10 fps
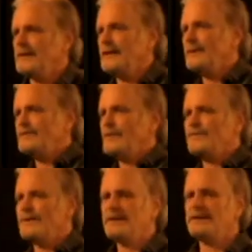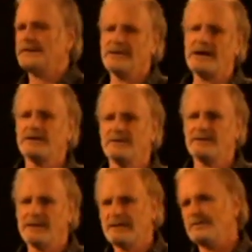And if we feel that they're out of
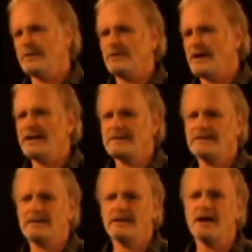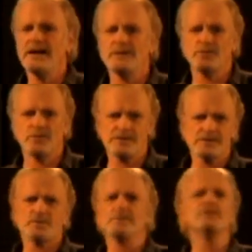their, you know, not in, in, line with what the
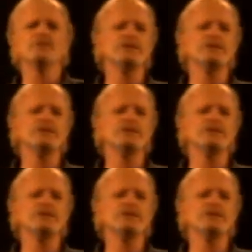scripture